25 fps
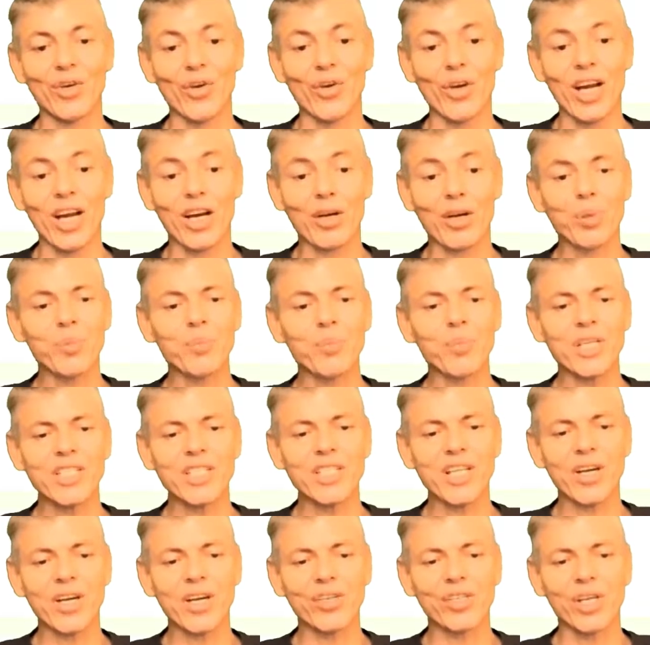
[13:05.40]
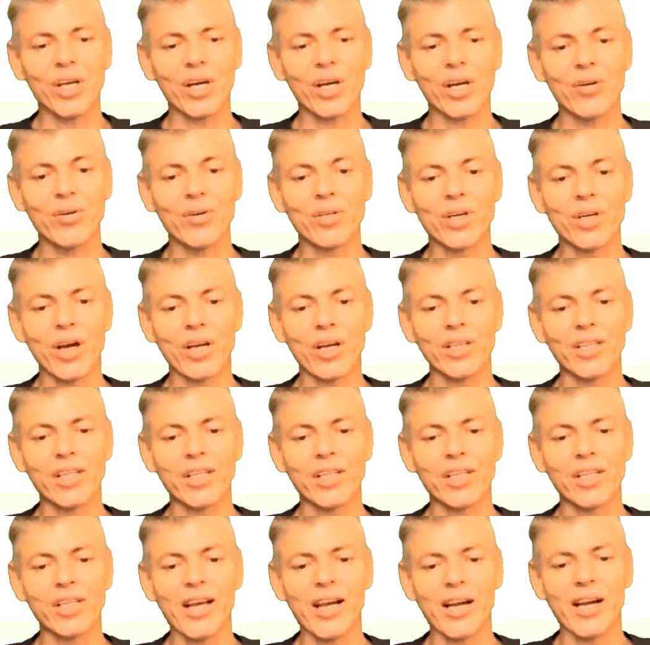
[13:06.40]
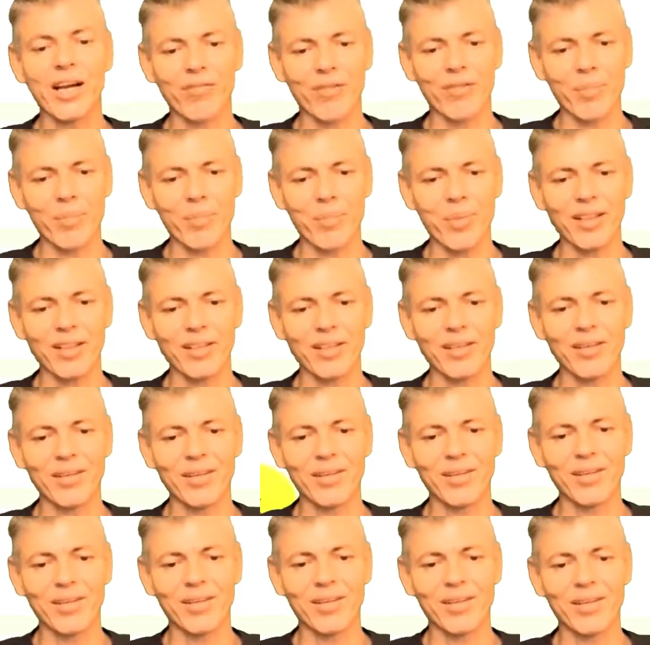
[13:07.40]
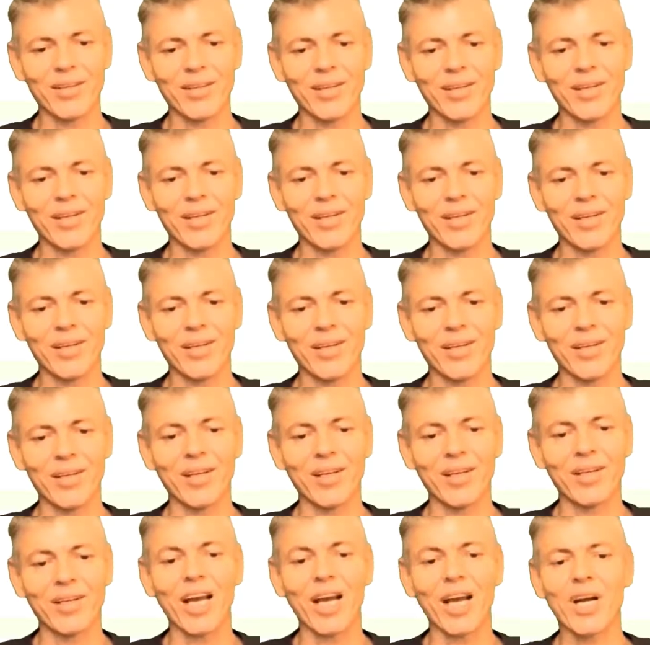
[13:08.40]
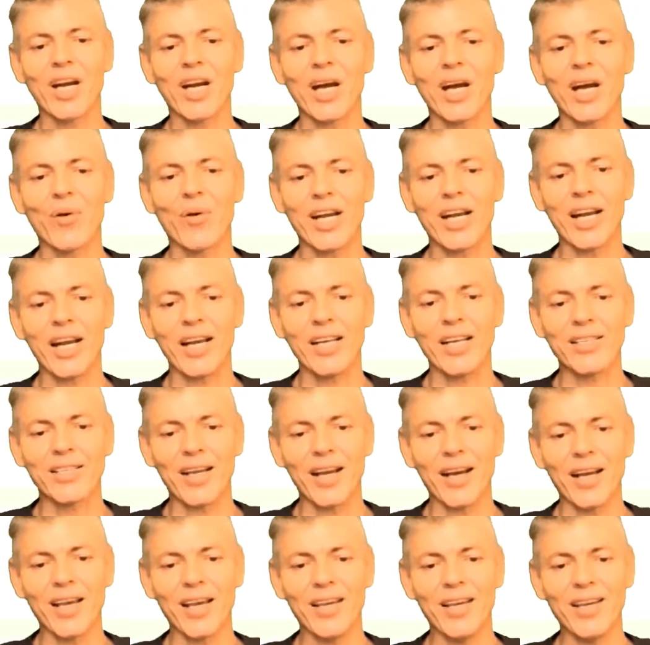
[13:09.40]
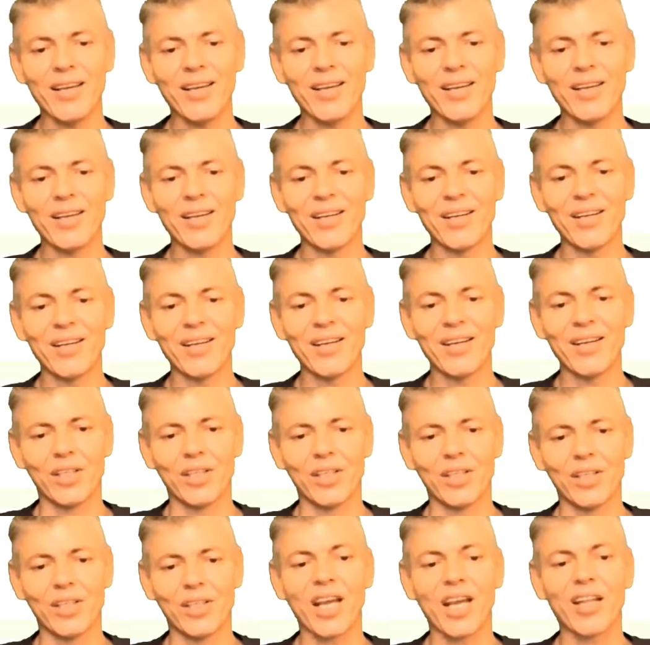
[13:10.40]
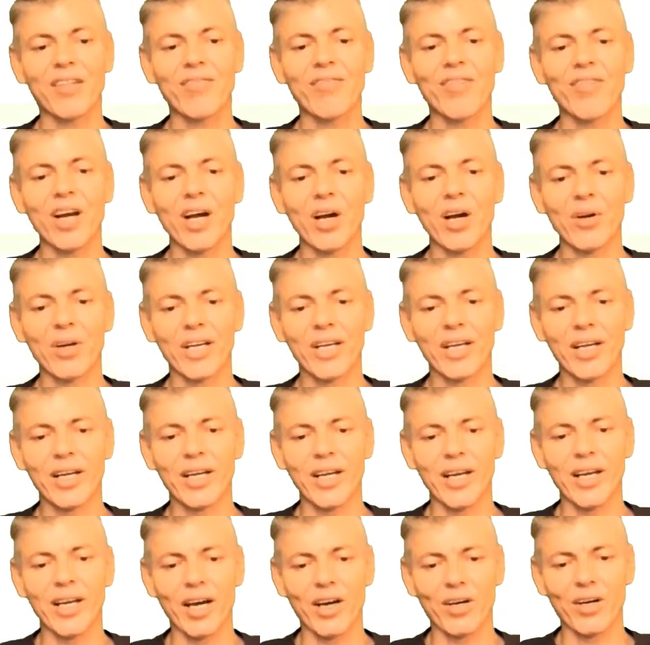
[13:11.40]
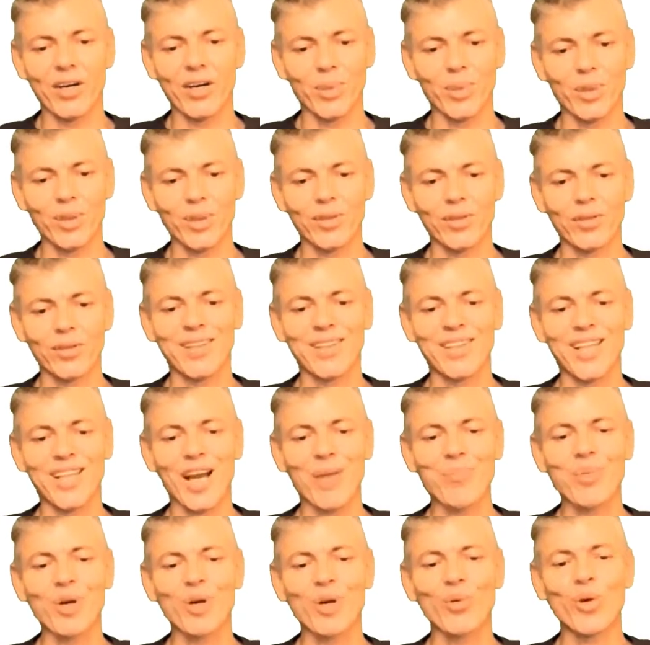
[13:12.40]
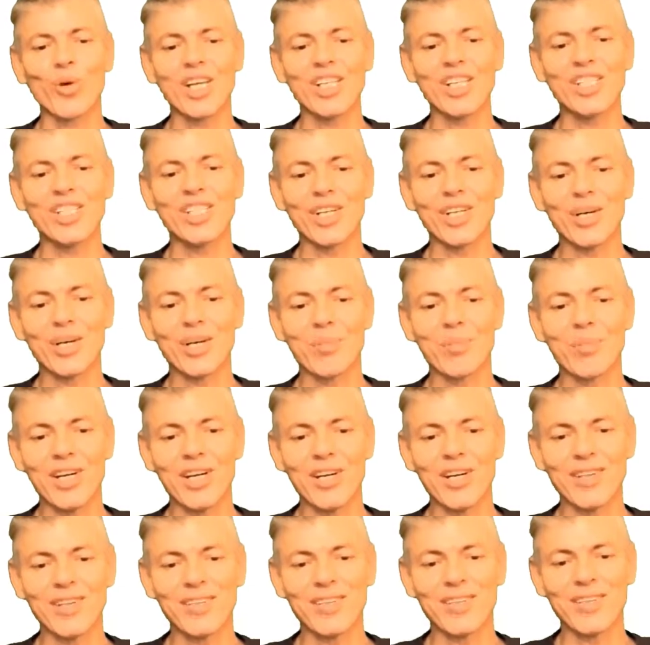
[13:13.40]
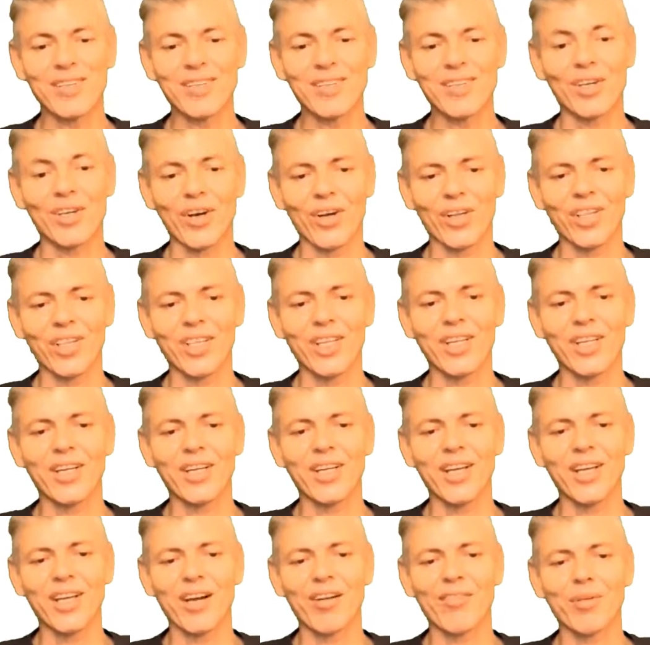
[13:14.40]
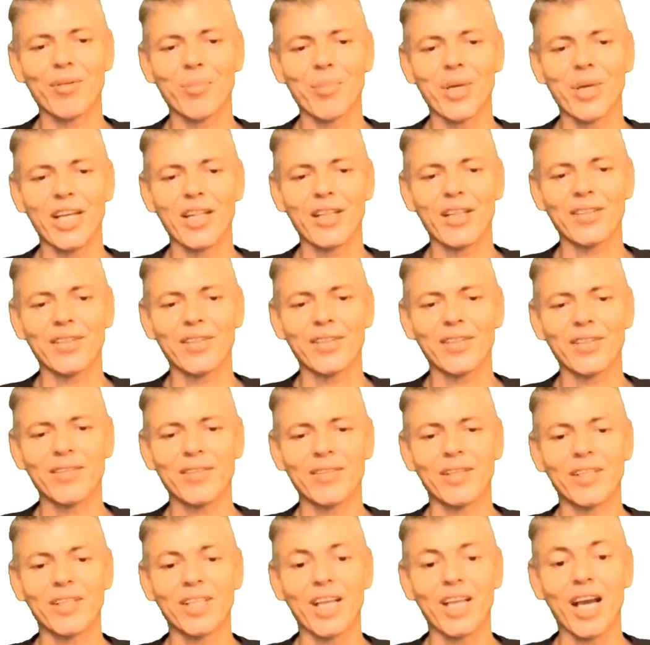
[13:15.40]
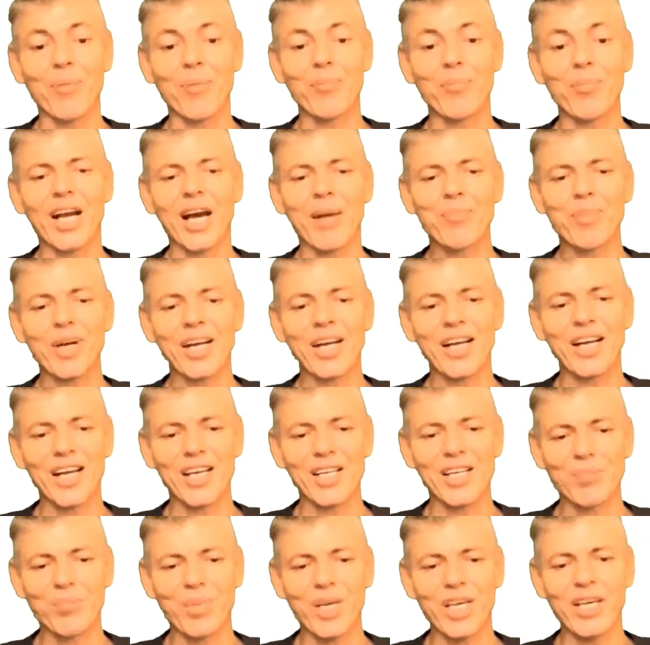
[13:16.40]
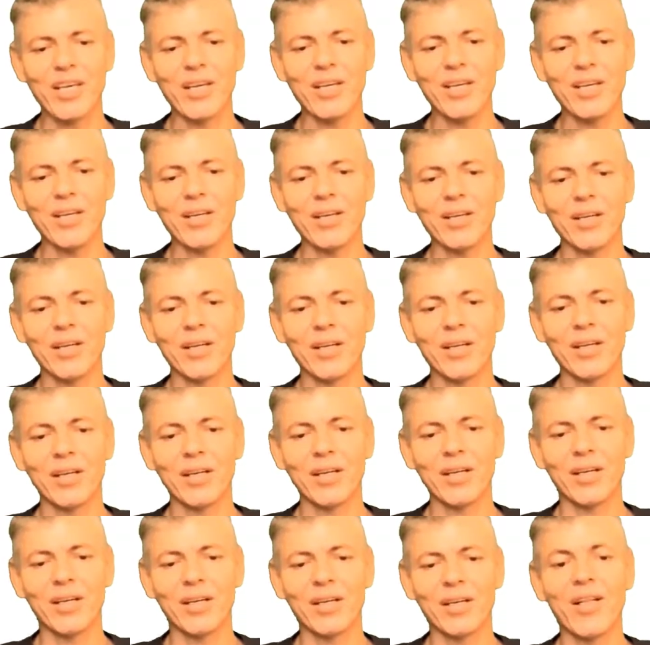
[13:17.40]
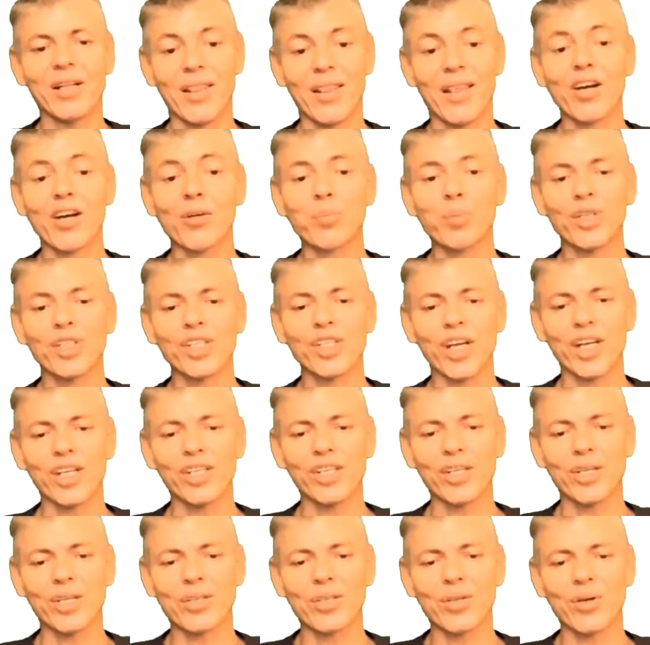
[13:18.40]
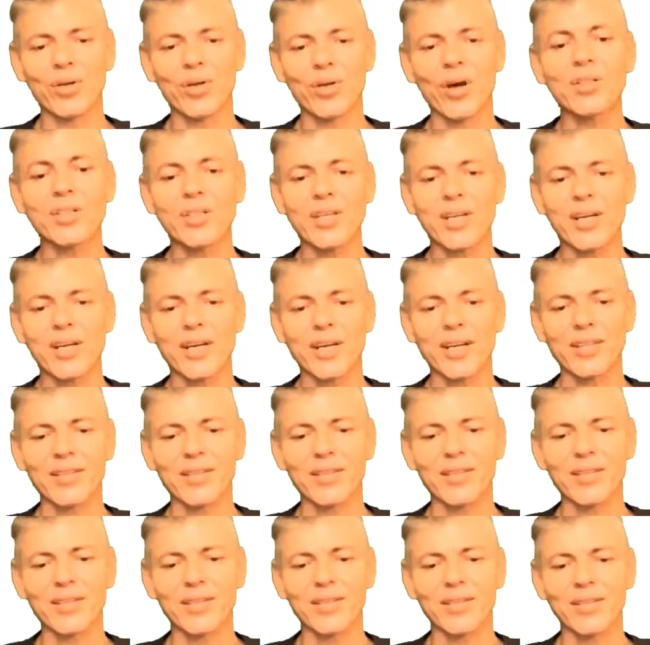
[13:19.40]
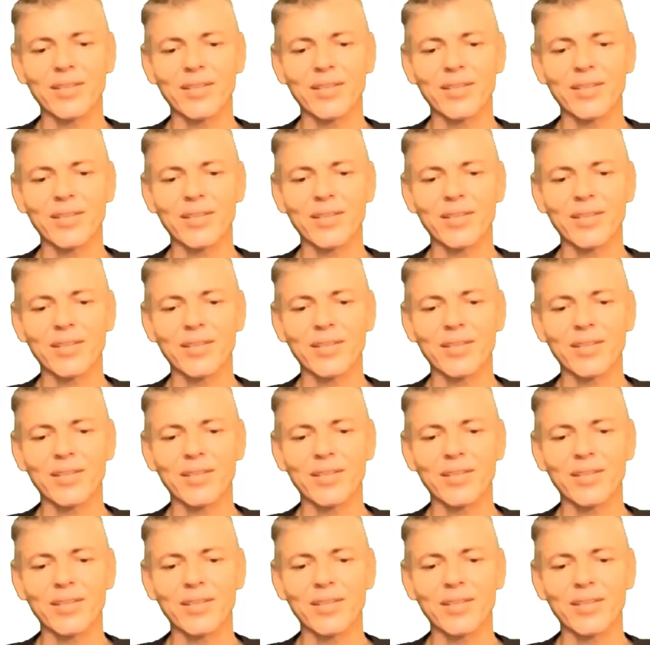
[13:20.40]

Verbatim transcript: Your output must now show not in the alphabet. Type a lowercase a, you must get vowel in the output. Type a question mark, not in the alphabet. Type an uppercase b, the output changes to consonant.